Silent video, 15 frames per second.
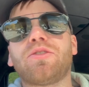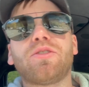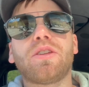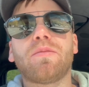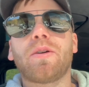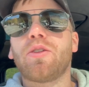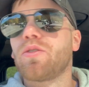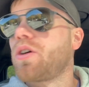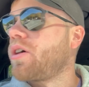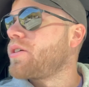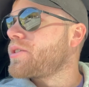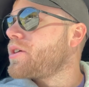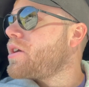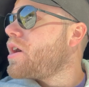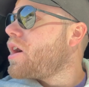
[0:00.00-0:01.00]
seat of my own cars.
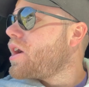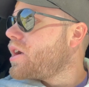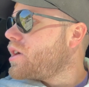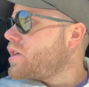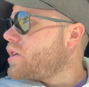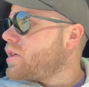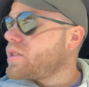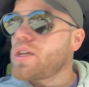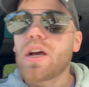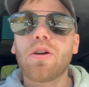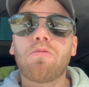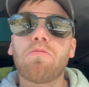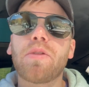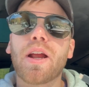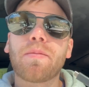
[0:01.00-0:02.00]
So
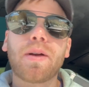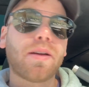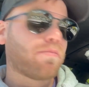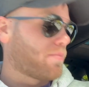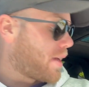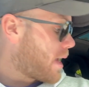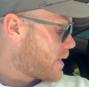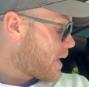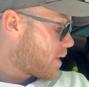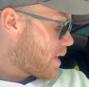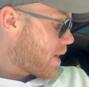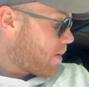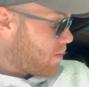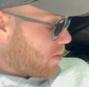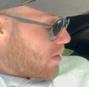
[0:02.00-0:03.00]
never mind, can't take
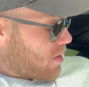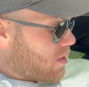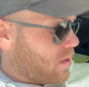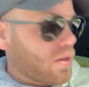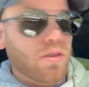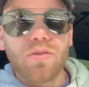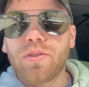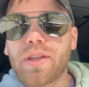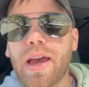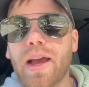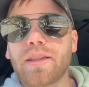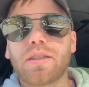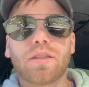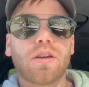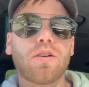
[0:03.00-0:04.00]
that and use
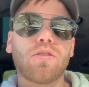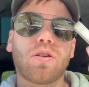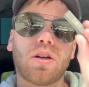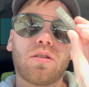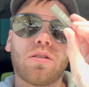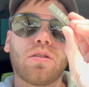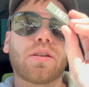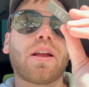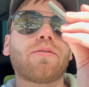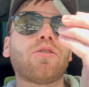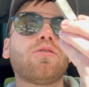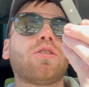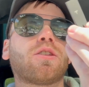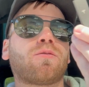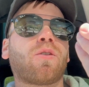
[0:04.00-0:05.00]
that. So gonna have to
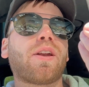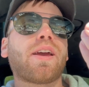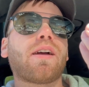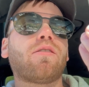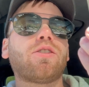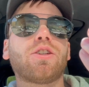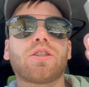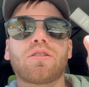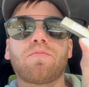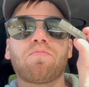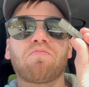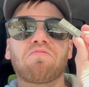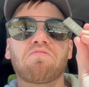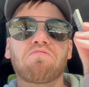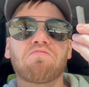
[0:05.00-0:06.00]
use this for now, and just
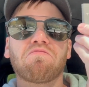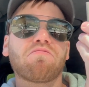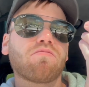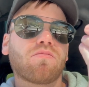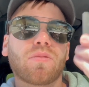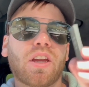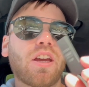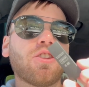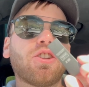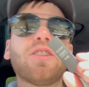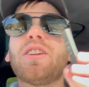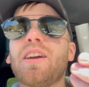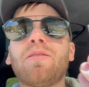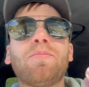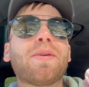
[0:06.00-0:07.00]

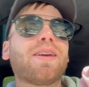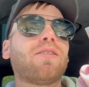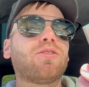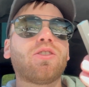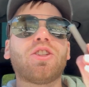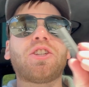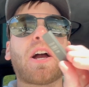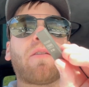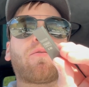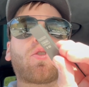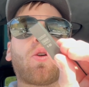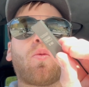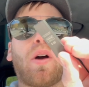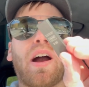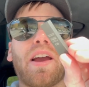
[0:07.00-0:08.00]
it'll do the job for a
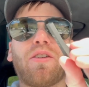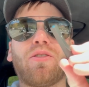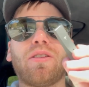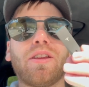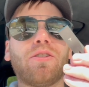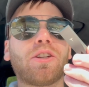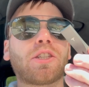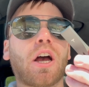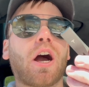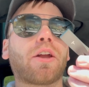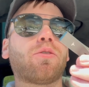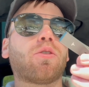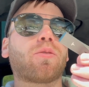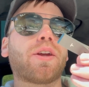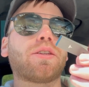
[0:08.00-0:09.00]
while. It'll just
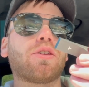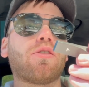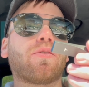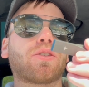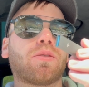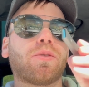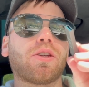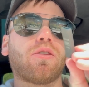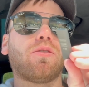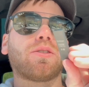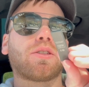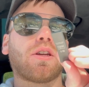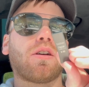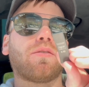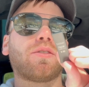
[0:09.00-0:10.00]
auto erase over some of the old
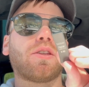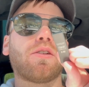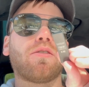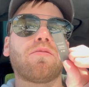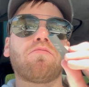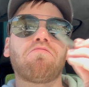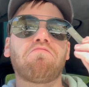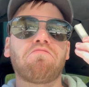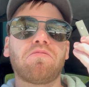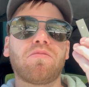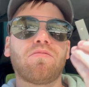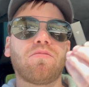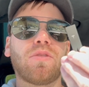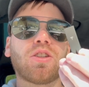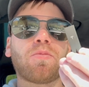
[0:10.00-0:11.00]
stuff. So
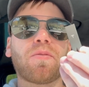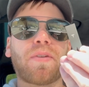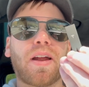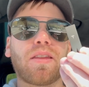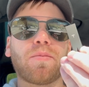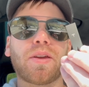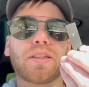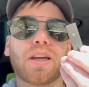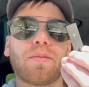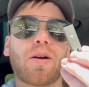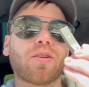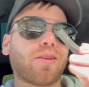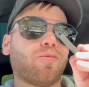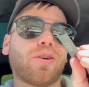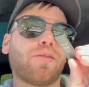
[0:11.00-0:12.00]
this should be fine in the meantime. I'll
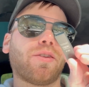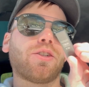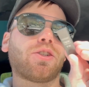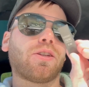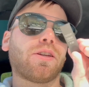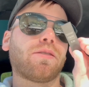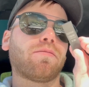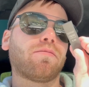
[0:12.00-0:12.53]
get one eventually.